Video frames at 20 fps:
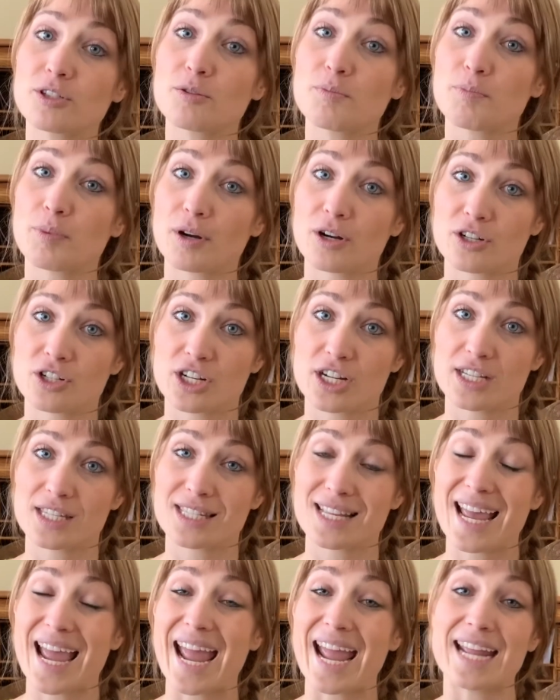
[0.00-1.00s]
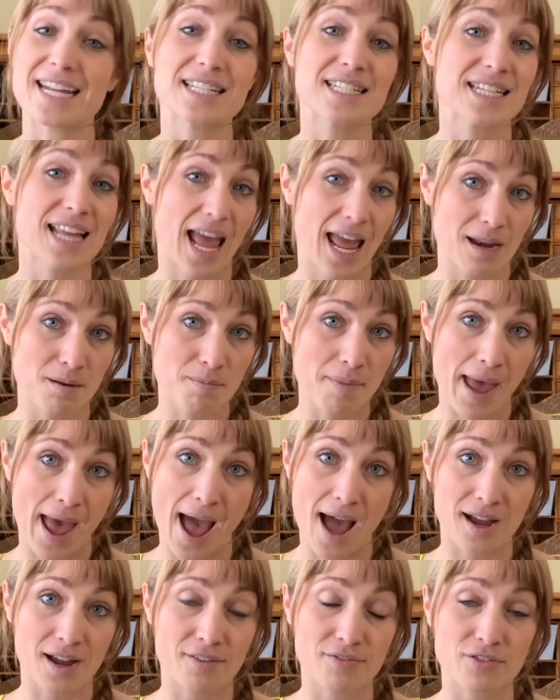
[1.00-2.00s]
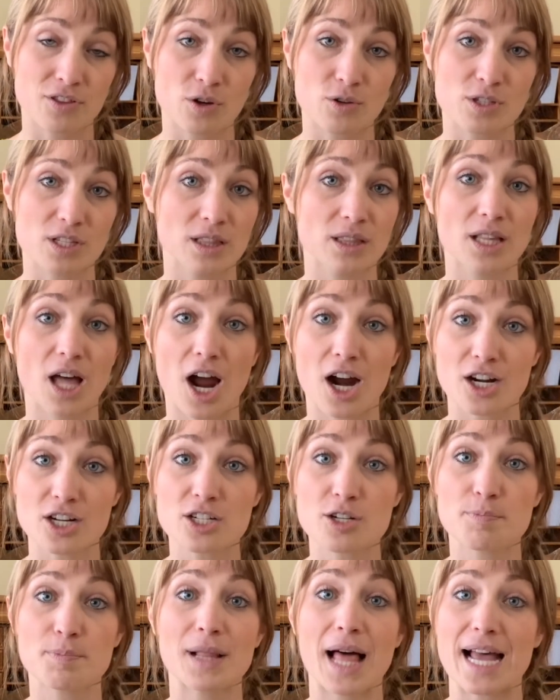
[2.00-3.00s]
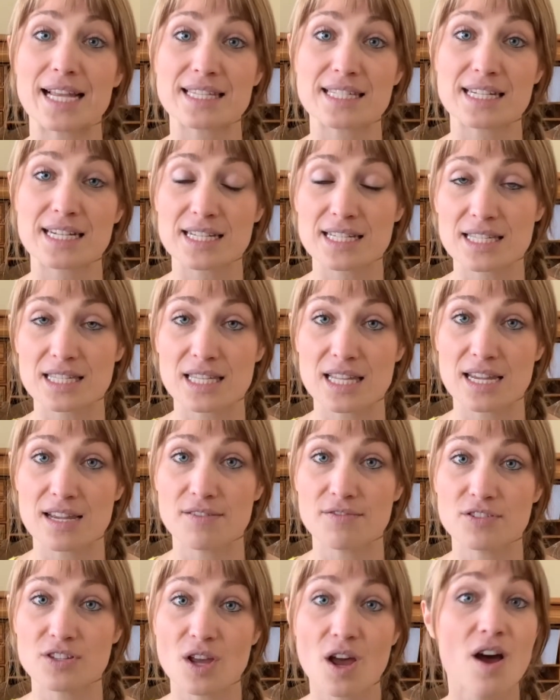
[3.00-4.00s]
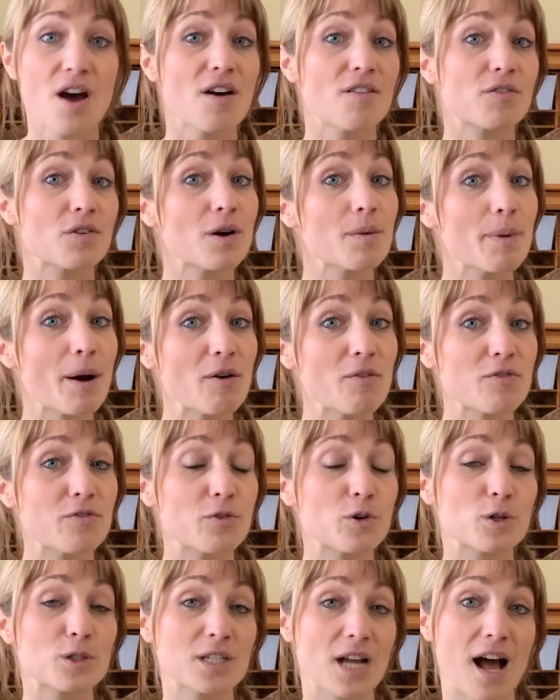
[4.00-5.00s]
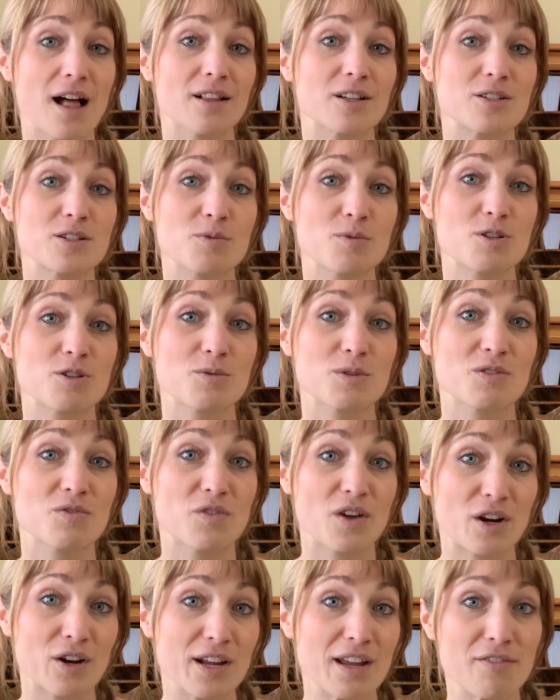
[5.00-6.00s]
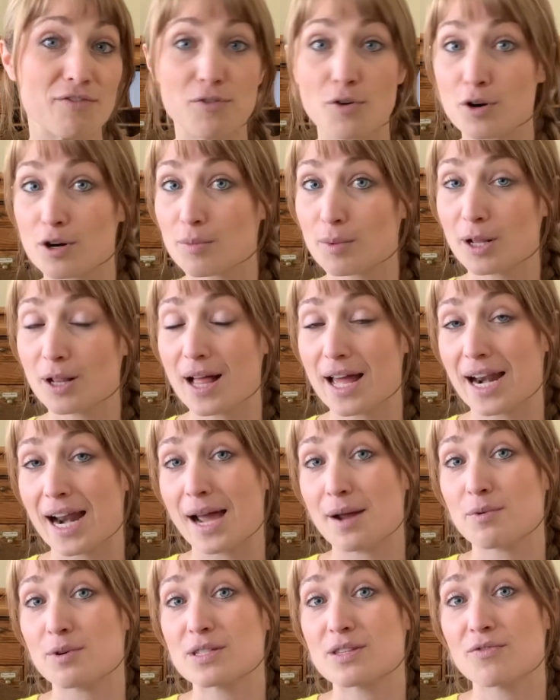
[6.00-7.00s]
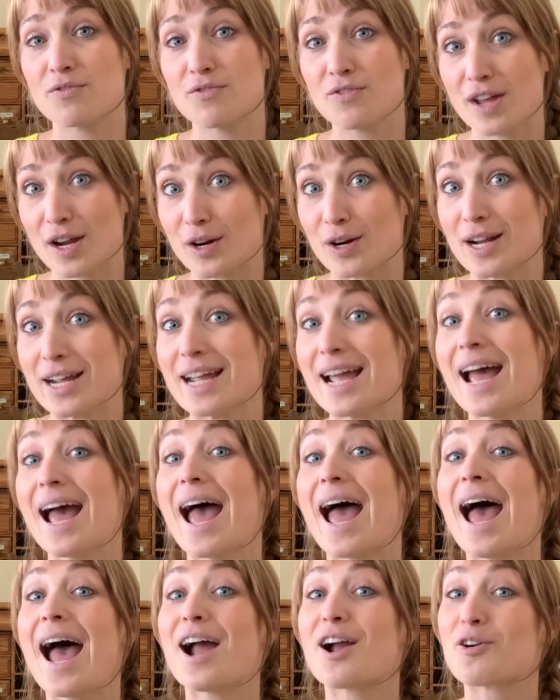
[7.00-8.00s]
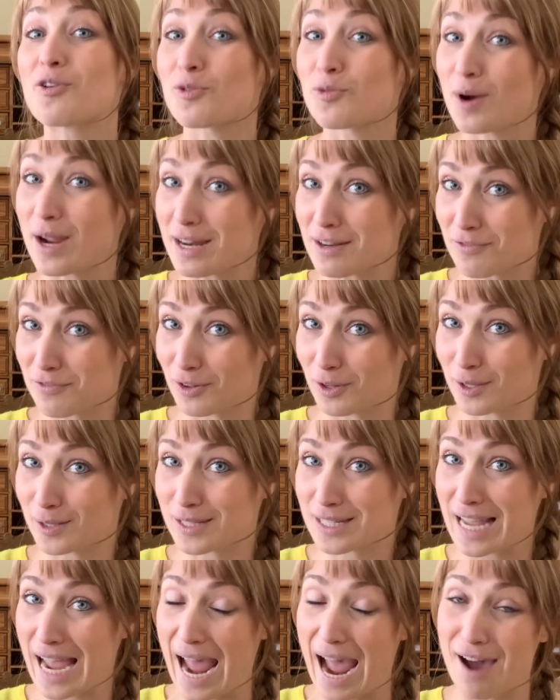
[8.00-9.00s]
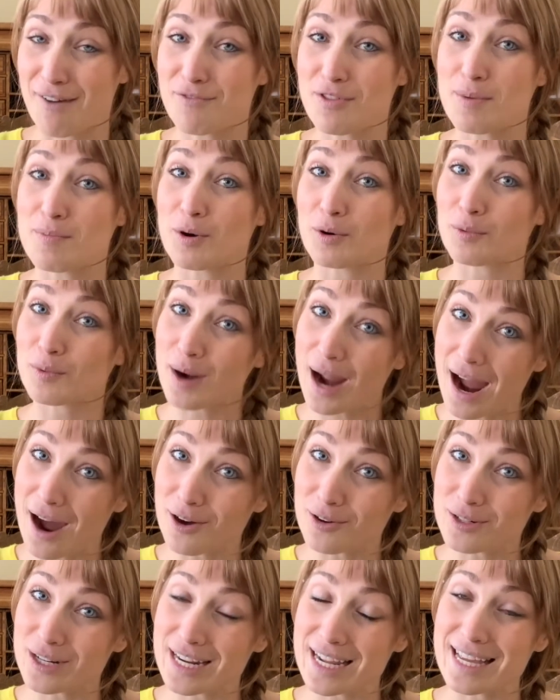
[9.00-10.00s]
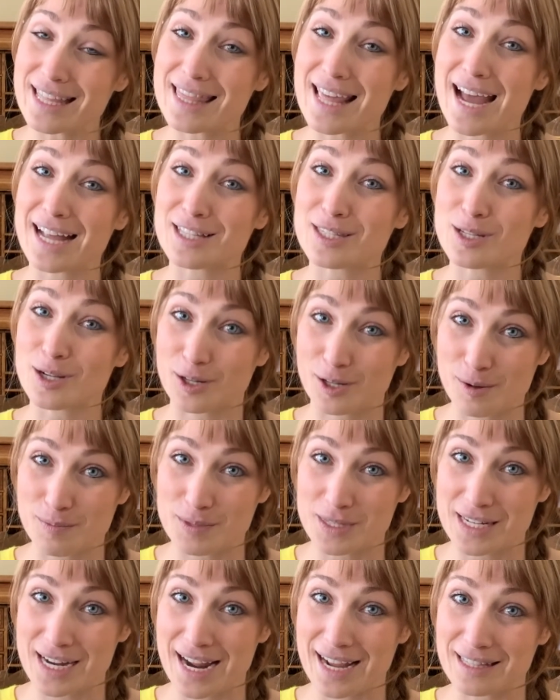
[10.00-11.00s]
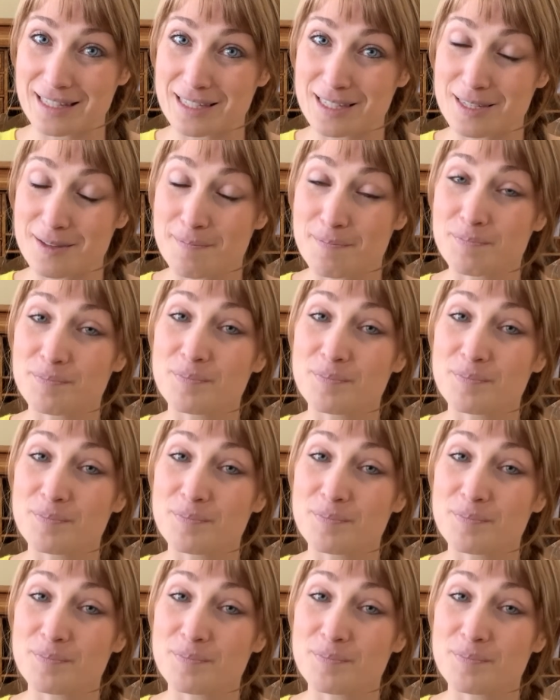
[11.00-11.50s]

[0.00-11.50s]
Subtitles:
to purchase a 10-pack of those large plastic sleeves for about $4, which was very affordable, and I was very grateful to have them around in that circumstance.